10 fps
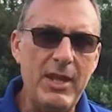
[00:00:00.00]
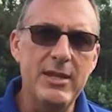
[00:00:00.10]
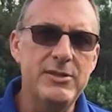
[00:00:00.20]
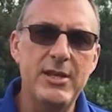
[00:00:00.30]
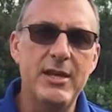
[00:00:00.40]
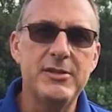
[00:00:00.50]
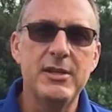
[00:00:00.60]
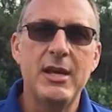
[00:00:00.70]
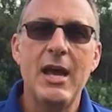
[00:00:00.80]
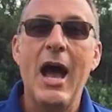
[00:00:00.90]
and says,
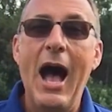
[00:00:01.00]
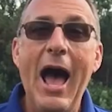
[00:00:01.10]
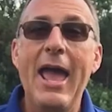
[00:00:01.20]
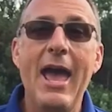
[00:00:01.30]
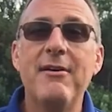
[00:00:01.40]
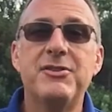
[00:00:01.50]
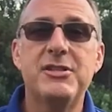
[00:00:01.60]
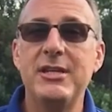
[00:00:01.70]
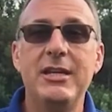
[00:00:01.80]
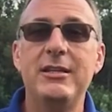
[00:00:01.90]
"I have
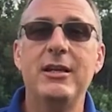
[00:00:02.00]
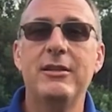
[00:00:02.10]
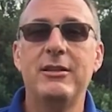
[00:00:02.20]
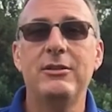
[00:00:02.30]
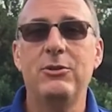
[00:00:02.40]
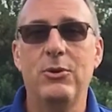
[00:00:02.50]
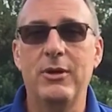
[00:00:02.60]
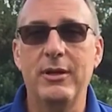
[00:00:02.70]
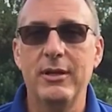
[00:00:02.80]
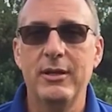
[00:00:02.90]
seen the
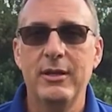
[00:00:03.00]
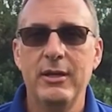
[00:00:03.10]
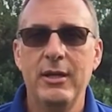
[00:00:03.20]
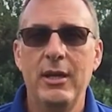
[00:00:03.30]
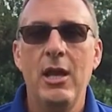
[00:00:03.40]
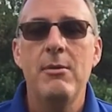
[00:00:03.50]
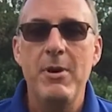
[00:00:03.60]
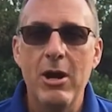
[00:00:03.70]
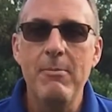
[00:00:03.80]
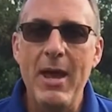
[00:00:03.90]
Lord."
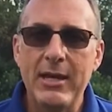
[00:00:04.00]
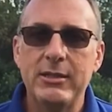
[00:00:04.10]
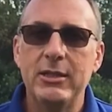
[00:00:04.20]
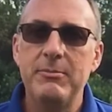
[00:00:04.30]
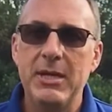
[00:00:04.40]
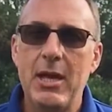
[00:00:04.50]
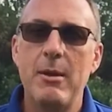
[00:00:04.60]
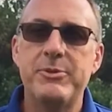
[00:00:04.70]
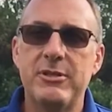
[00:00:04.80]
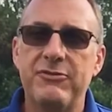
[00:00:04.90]
Mary Magdalene
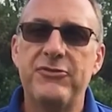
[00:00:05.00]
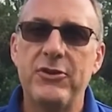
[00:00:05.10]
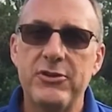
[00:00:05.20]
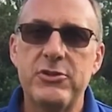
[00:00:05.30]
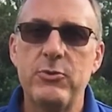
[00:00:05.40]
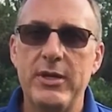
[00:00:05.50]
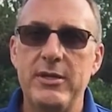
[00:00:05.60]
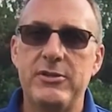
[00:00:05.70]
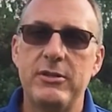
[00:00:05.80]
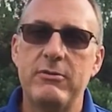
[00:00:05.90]
becomes the first
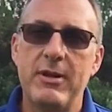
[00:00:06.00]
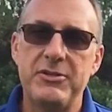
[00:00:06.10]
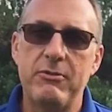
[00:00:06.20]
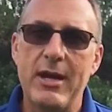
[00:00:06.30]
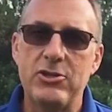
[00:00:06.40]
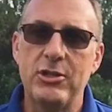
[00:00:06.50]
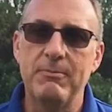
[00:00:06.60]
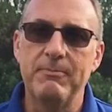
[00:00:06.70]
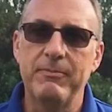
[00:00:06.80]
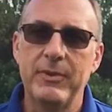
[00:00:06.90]
witness of the
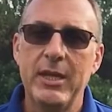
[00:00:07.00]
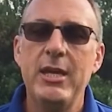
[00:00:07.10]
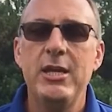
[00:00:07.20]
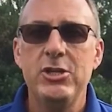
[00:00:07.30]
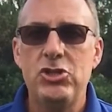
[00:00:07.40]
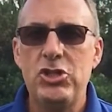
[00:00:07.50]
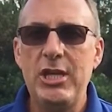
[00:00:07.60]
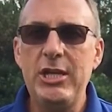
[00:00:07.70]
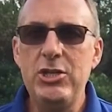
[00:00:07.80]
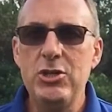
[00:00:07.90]
resurrection.
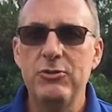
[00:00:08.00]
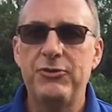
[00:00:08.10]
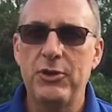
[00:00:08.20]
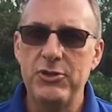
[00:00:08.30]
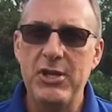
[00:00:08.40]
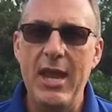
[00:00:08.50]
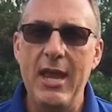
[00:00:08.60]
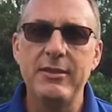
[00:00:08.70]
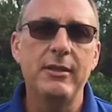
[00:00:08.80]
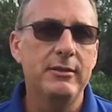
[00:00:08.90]
She knew
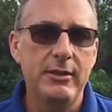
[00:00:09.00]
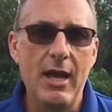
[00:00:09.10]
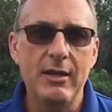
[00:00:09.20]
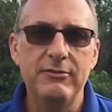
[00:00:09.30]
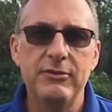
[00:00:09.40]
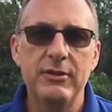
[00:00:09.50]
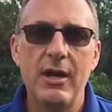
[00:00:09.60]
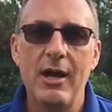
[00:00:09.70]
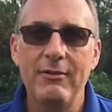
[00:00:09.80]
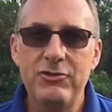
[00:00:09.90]
firsthand the love
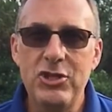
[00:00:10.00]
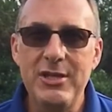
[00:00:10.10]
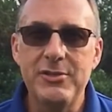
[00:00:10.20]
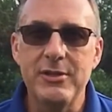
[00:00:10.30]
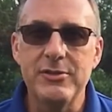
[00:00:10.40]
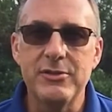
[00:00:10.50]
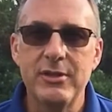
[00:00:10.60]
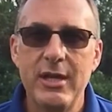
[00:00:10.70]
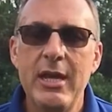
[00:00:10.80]
of Jesus.